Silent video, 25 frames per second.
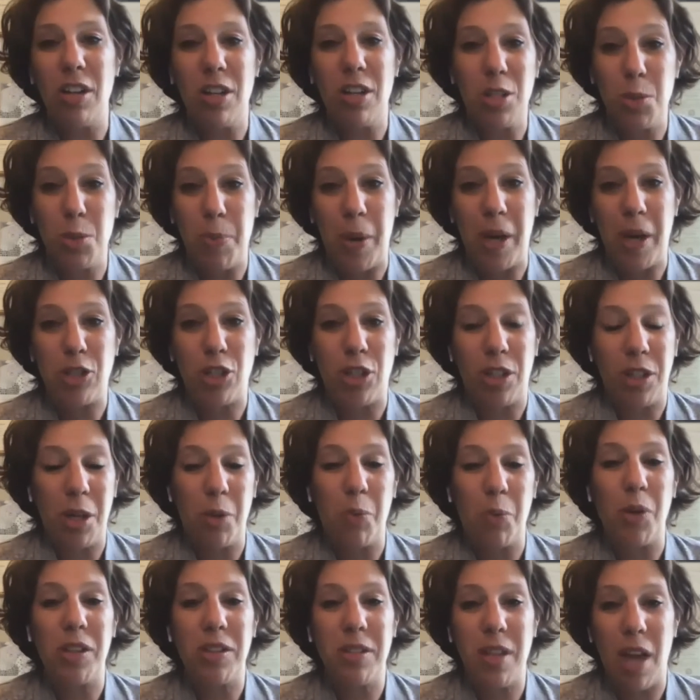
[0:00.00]
especially
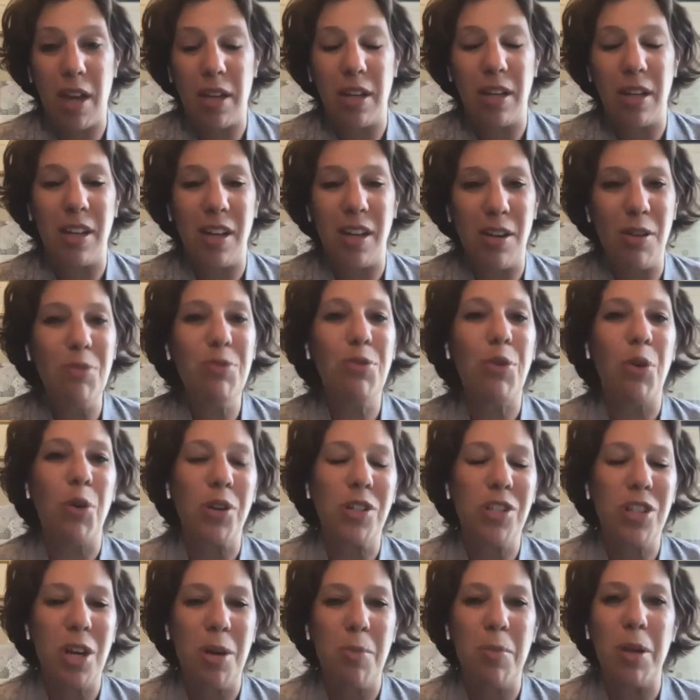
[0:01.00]
with tentative or
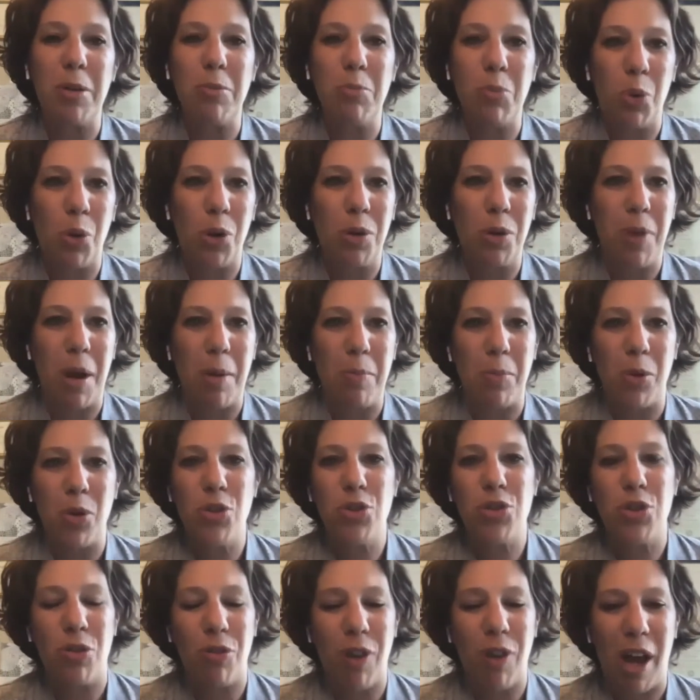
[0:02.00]
timid board
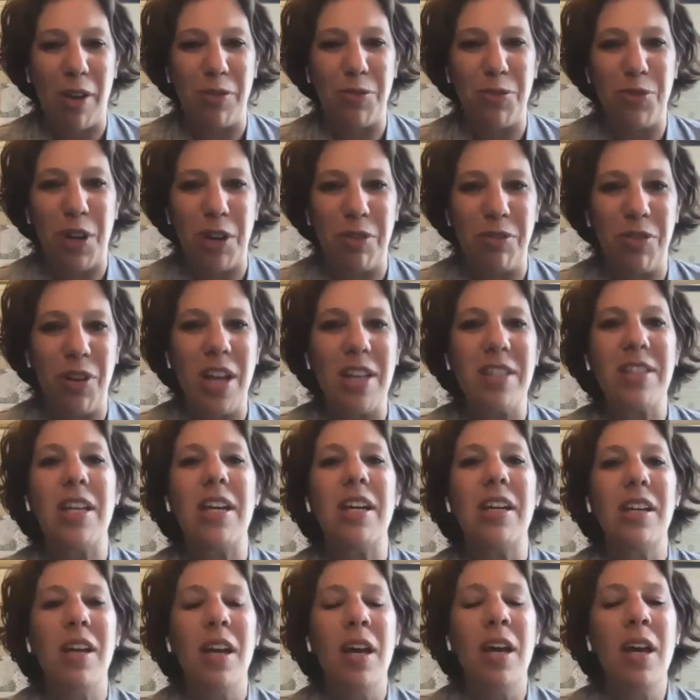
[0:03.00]
members around
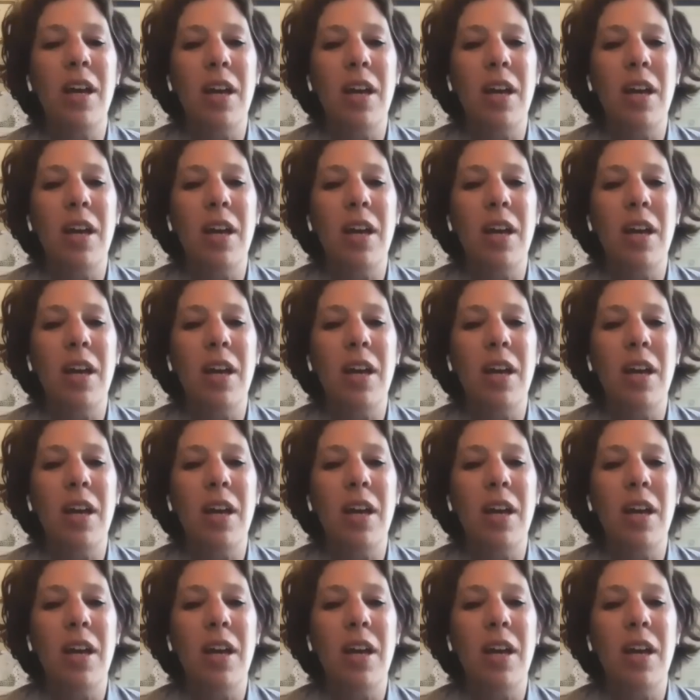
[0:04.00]
fundraising,